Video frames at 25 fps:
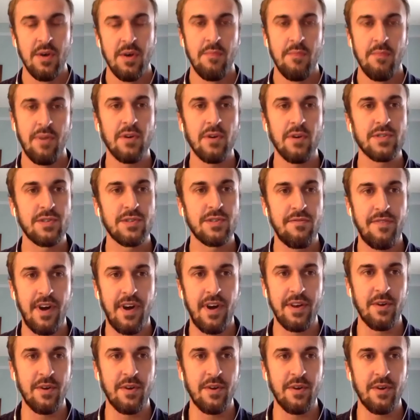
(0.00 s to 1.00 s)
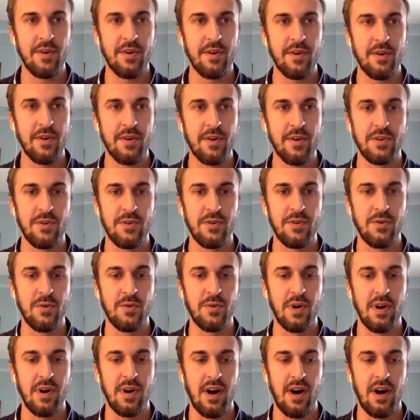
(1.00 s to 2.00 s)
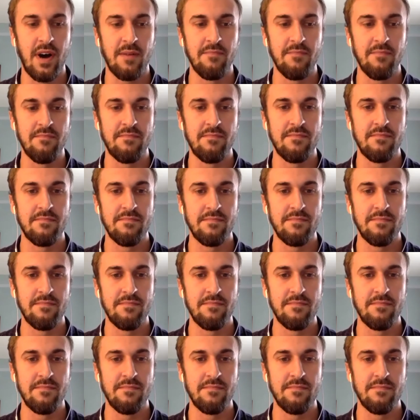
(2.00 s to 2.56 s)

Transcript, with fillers: but also find a way to um,